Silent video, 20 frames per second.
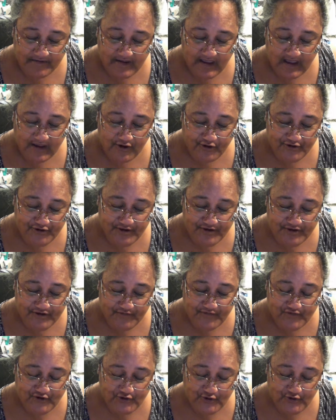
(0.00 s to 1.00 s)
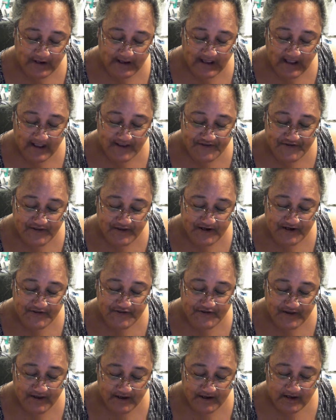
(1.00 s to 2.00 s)
your sense of duty. A
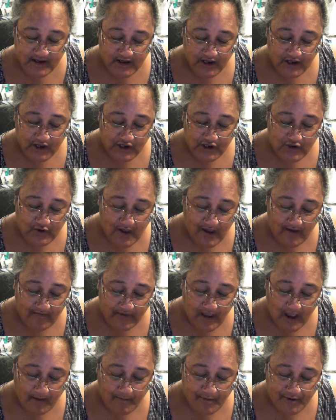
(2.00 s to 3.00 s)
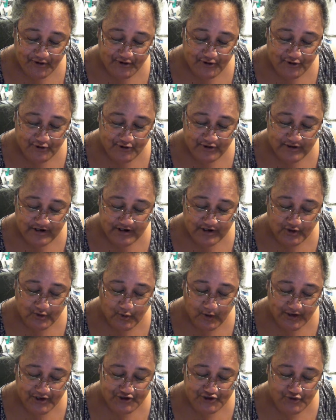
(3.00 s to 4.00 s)
citizen, you have the opportunity to
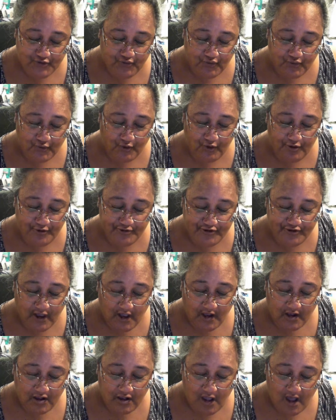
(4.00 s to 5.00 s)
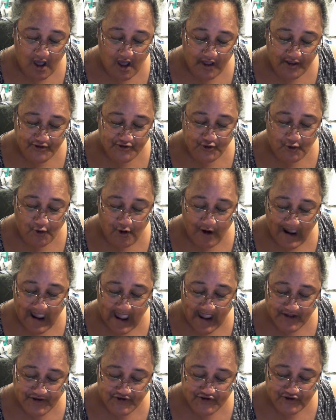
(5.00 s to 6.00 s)
question rules, laws, or
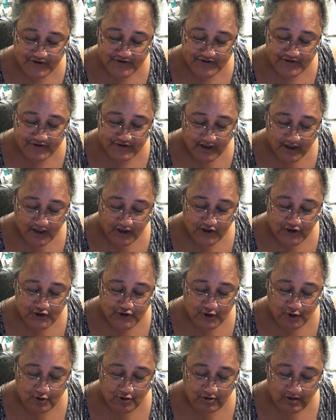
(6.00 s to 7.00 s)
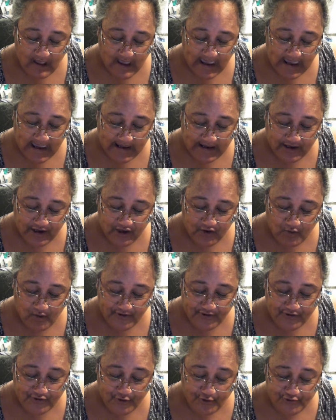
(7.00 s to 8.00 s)
actions you don't like. You
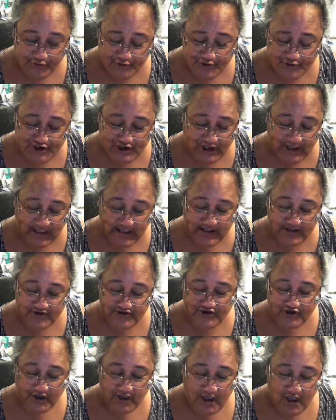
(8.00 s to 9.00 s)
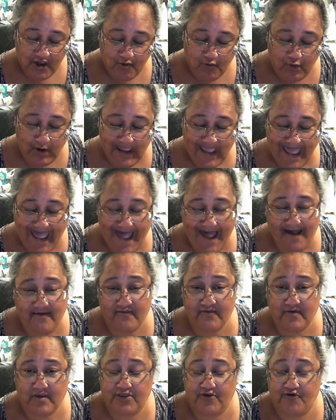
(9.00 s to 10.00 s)
want social change. We have
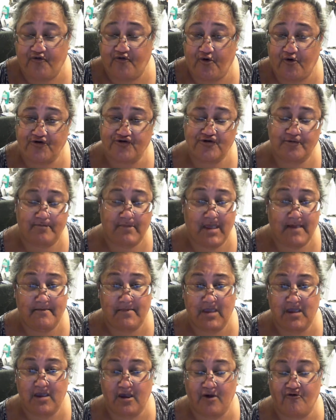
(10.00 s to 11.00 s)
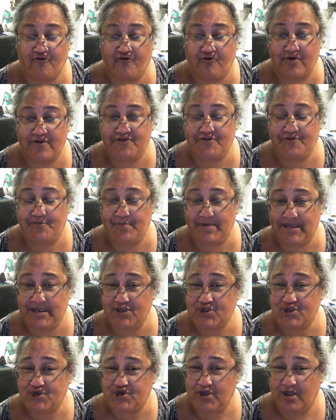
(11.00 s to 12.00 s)
the First Amendment of free
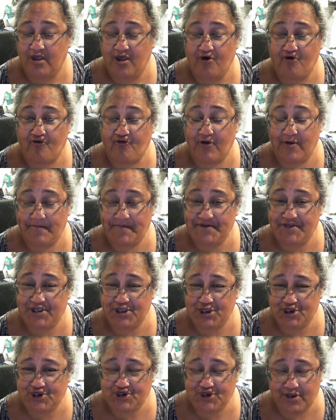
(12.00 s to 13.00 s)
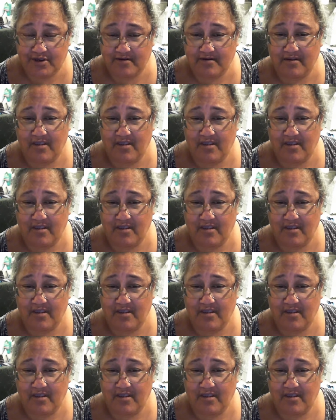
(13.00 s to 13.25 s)
speech, free petition,